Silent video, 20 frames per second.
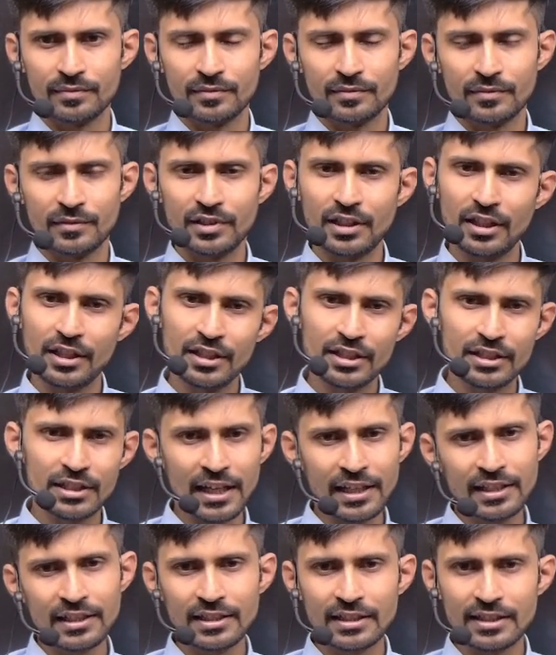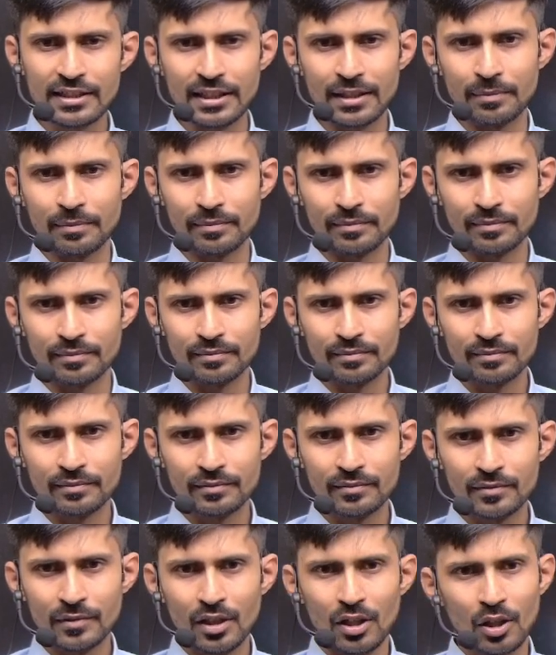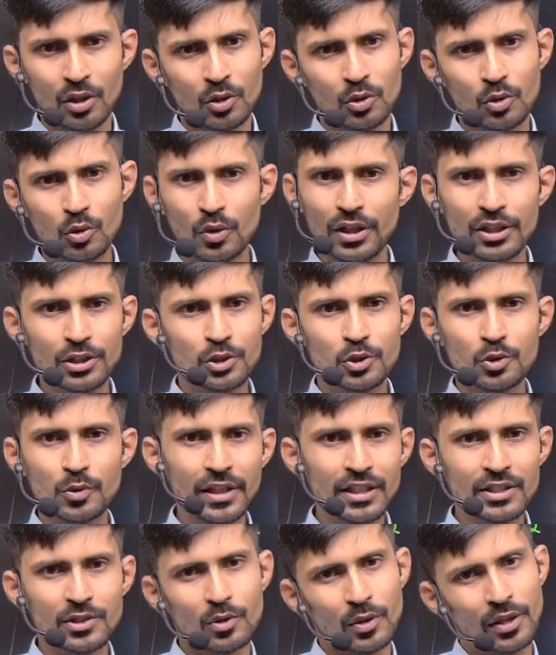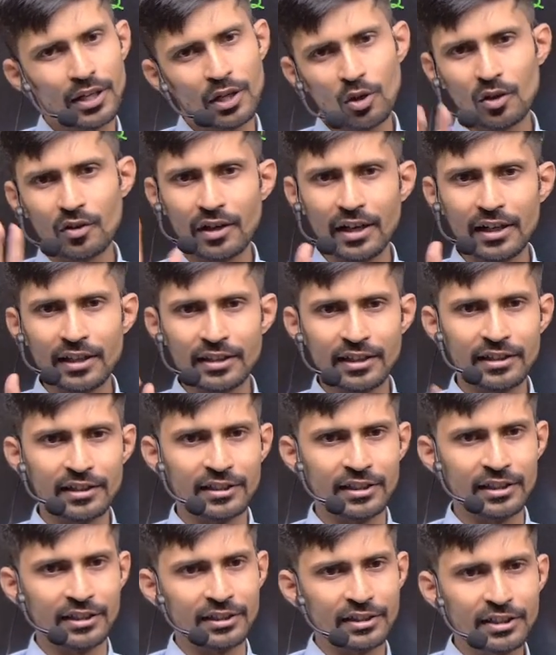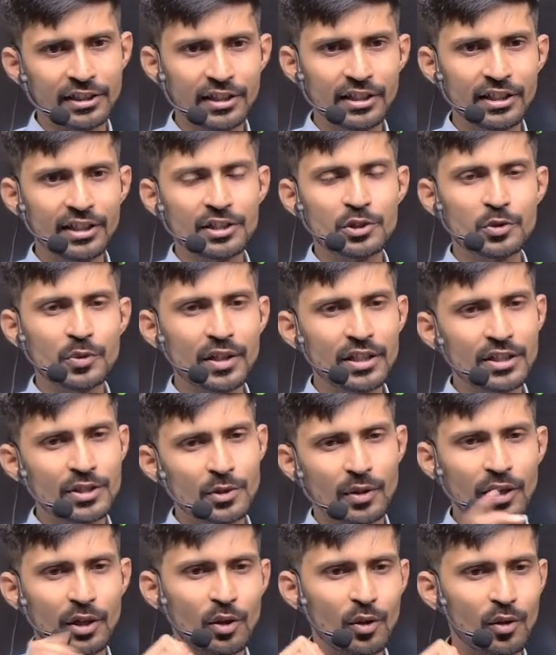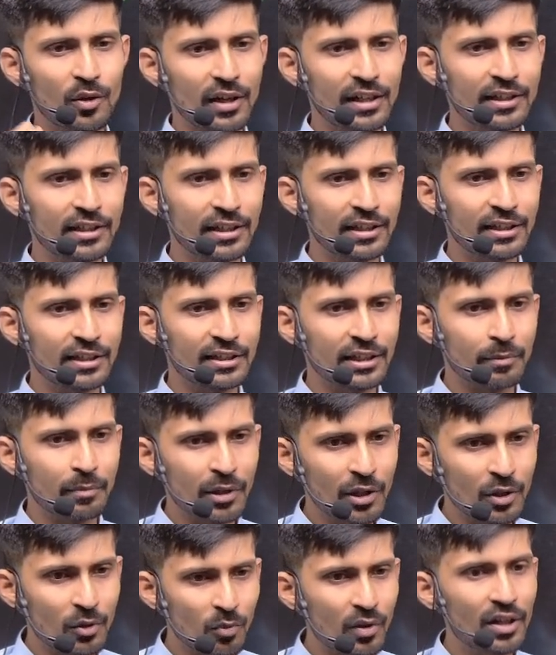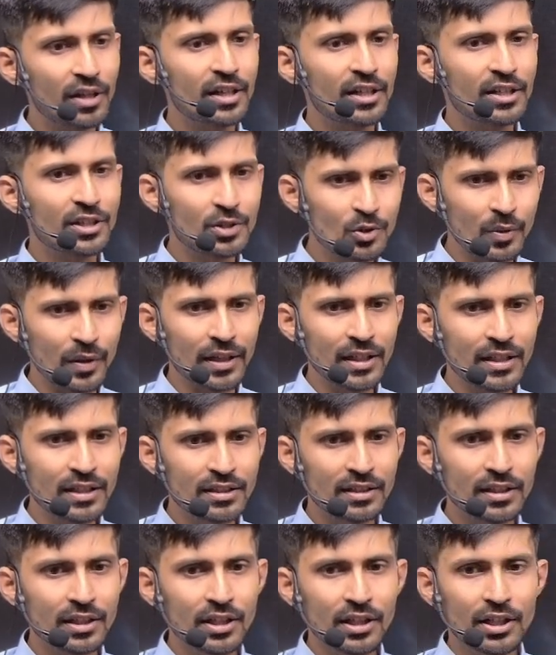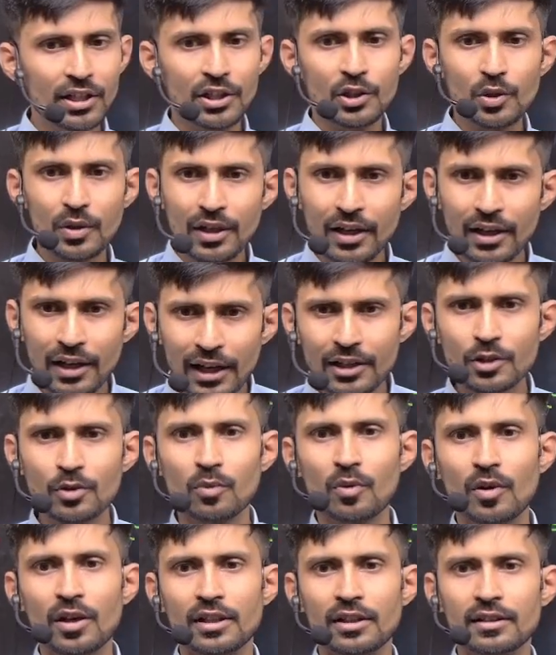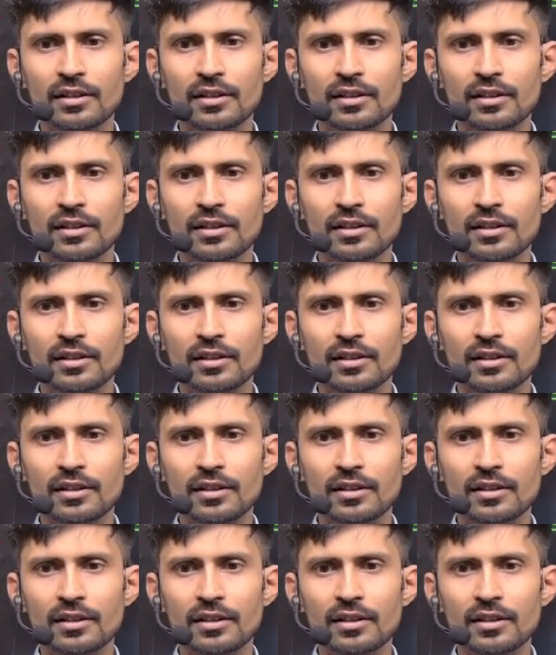Their design is same. 2 raised to x, you cannot write anything. 3 raised to x, you cannot write anything. But 1 raised to x, you can write 1.